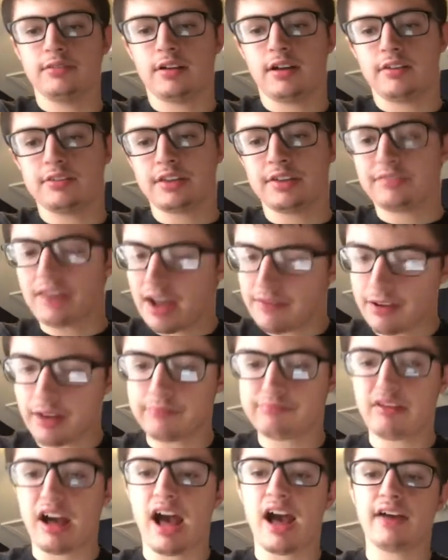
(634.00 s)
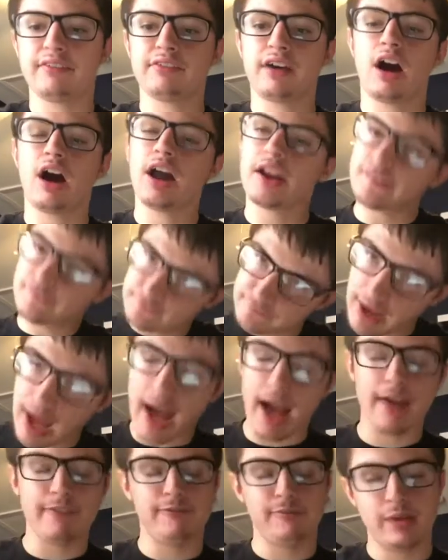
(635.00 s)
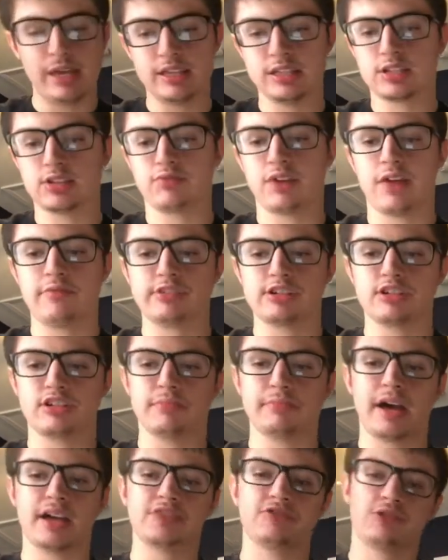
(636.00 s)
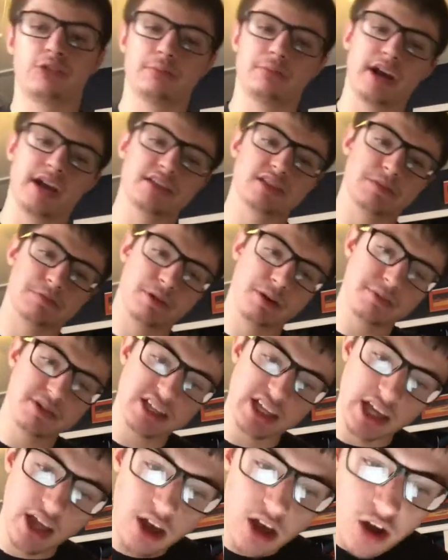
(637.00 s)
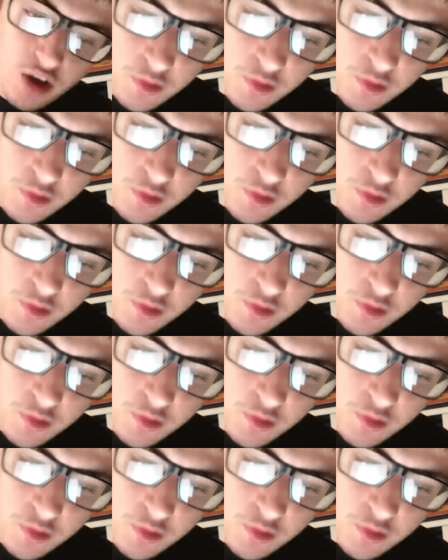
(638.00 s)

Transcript: the five on five on five men's Survivor Series match for brand supremacy.